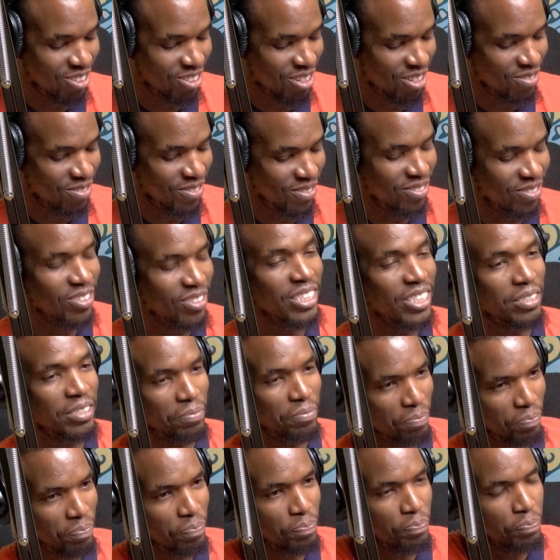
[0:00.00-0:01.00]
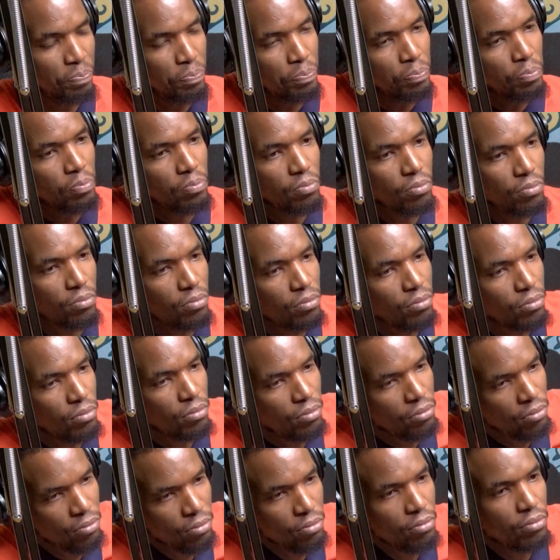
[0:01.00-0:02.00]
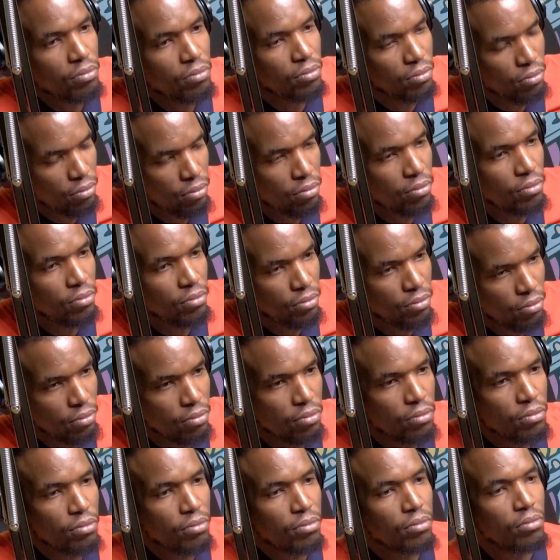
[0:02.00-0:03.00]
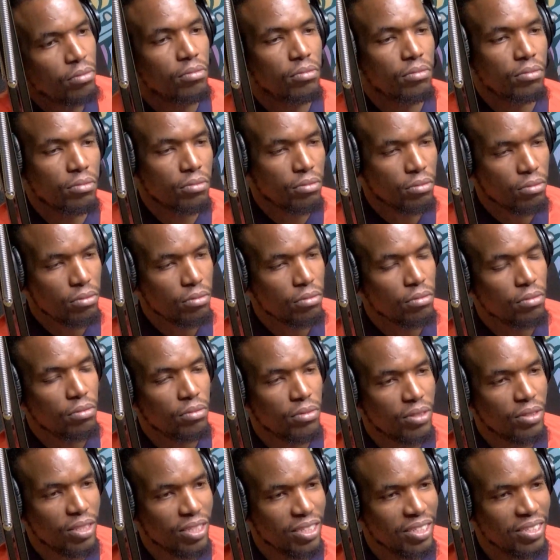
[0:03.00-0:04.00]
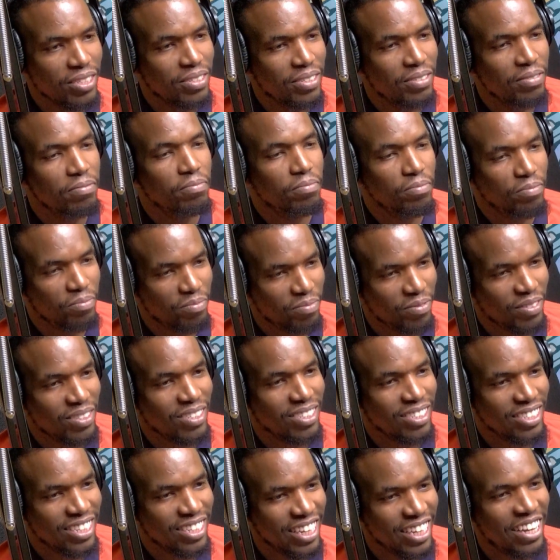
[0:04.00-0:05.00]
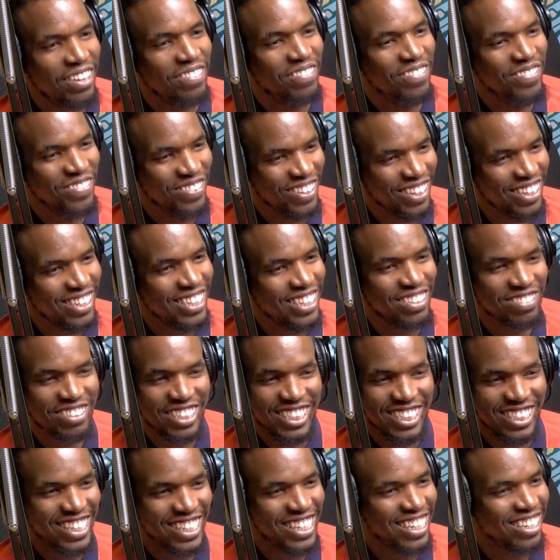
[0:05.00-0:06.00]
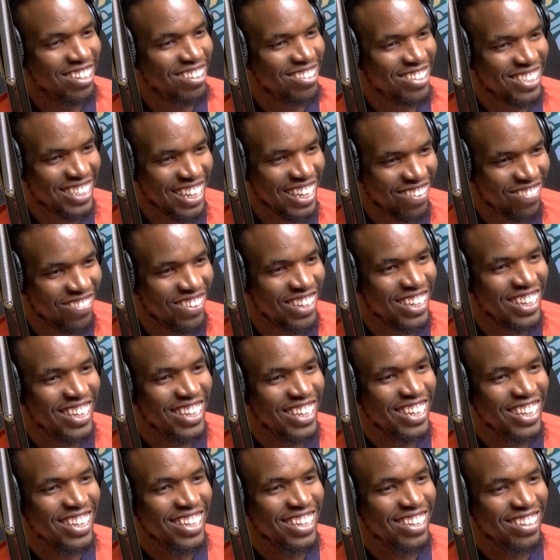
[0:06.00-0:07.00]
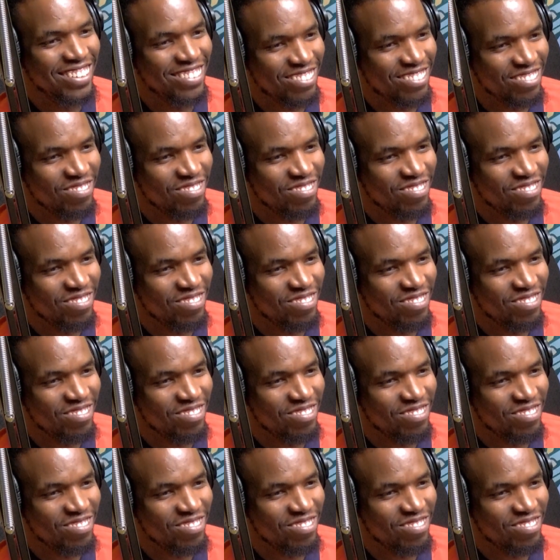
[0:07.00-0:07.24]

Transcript: I mean, it's yeah. it is very interesting considering mm-hmm. the fact mm-hmm. that now the salon money is going to go up. Definitely. Yeah, definitely. As a man, you need to be